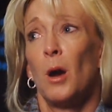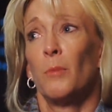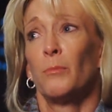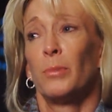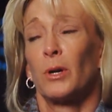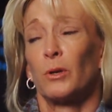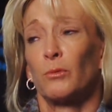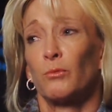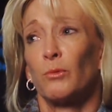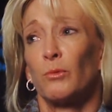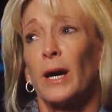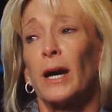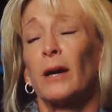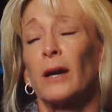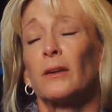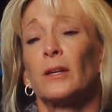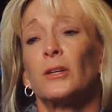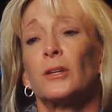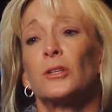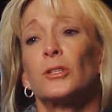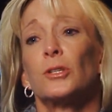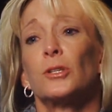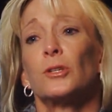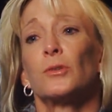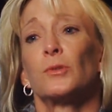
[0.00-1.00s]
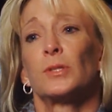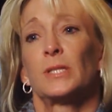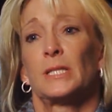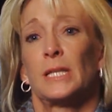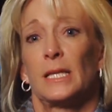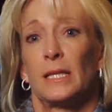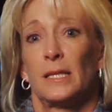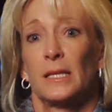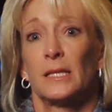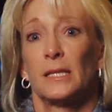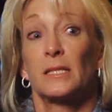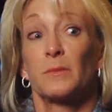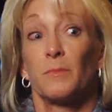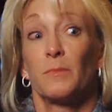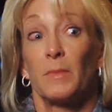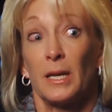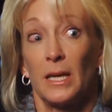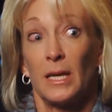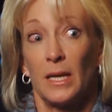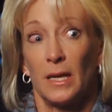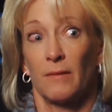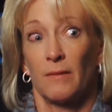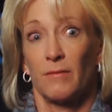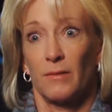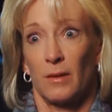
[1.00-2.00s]
but rarely do you see this
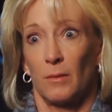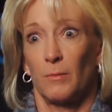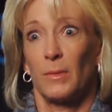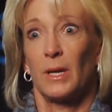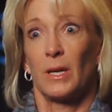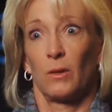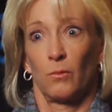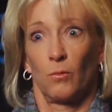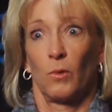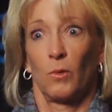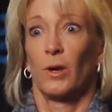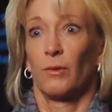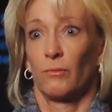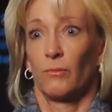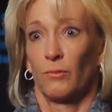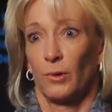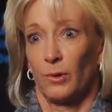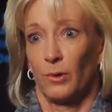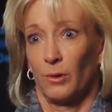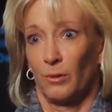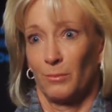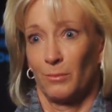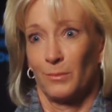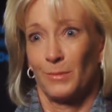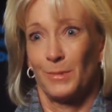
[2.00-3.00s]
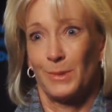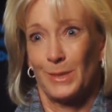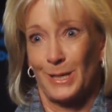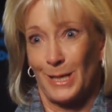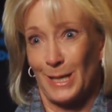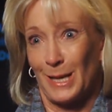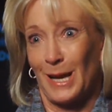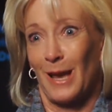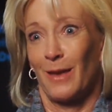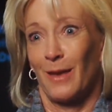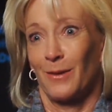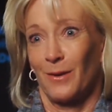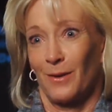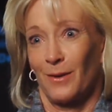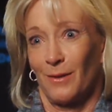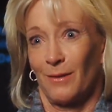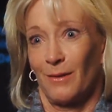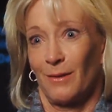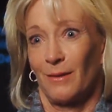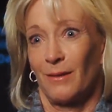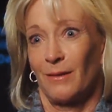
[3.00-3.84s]
many of them in one room together.